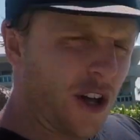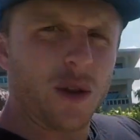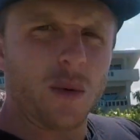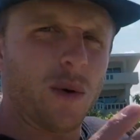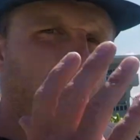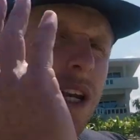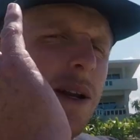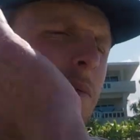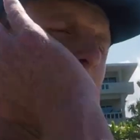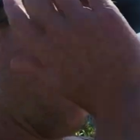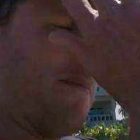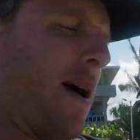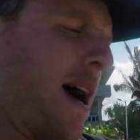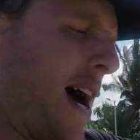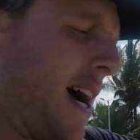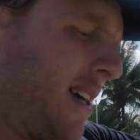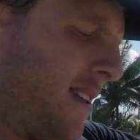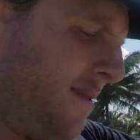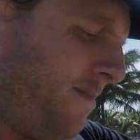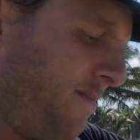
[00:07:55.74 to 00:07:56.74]
the wind at my
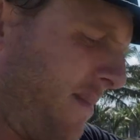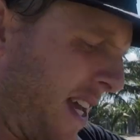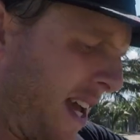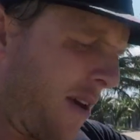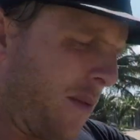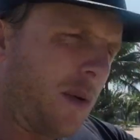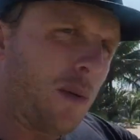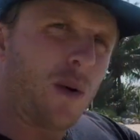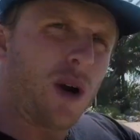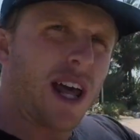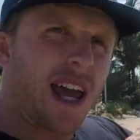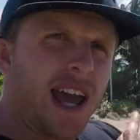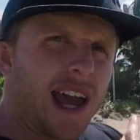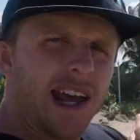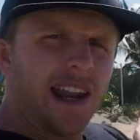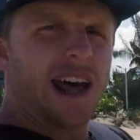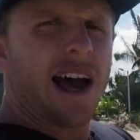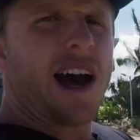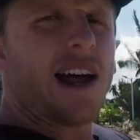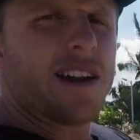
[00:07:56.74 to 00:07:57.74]
back and we want to
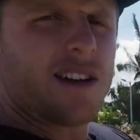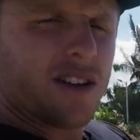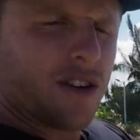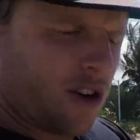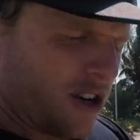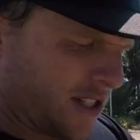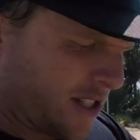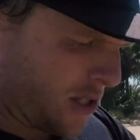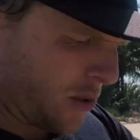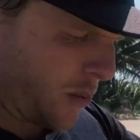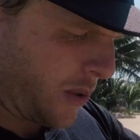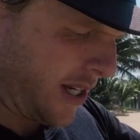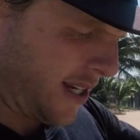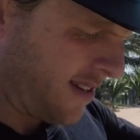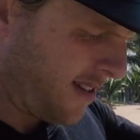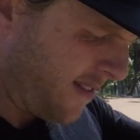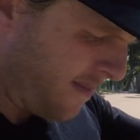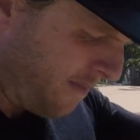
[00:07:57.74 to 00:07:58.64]
head out across the wind.